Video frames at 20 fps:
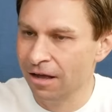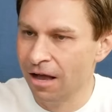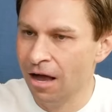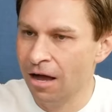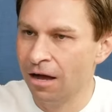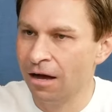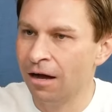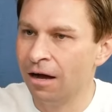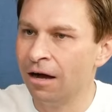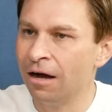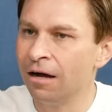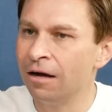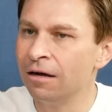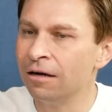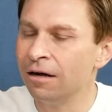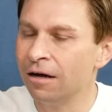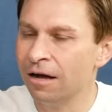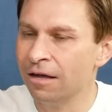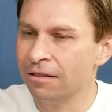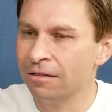
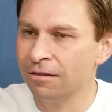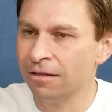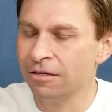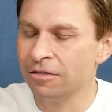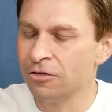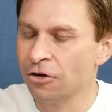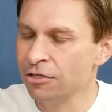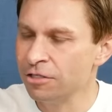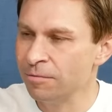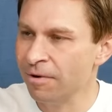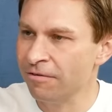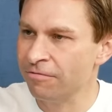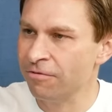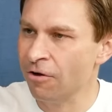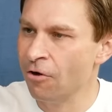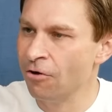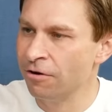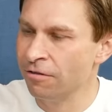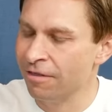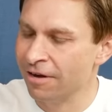It goes to my
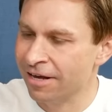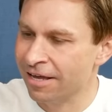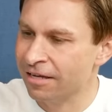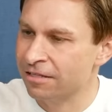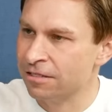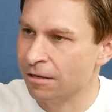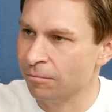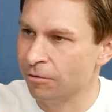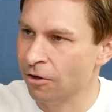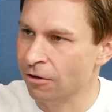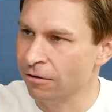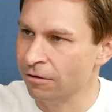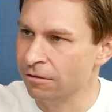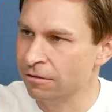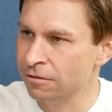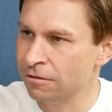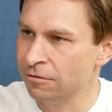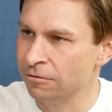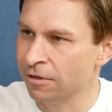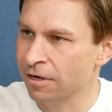phone and then it gets uploaded
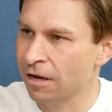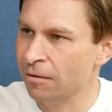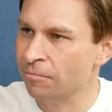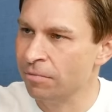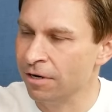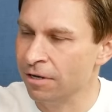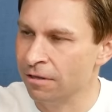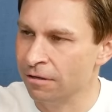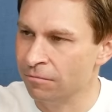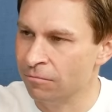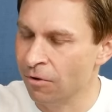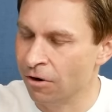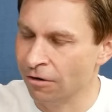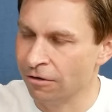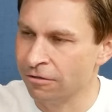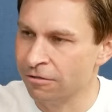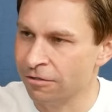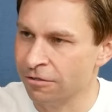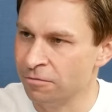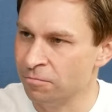to a company that
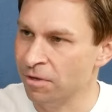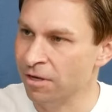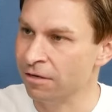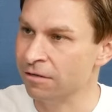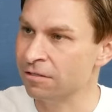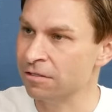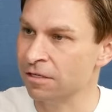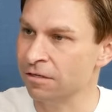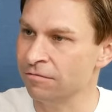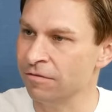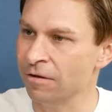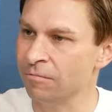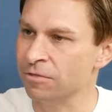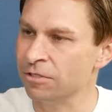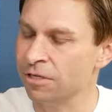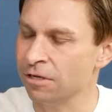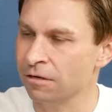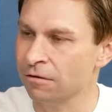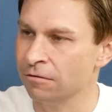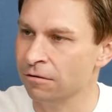monitors me to see if I'm
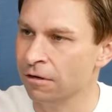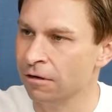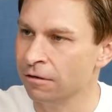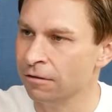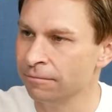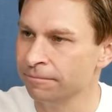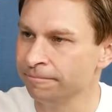sick or not.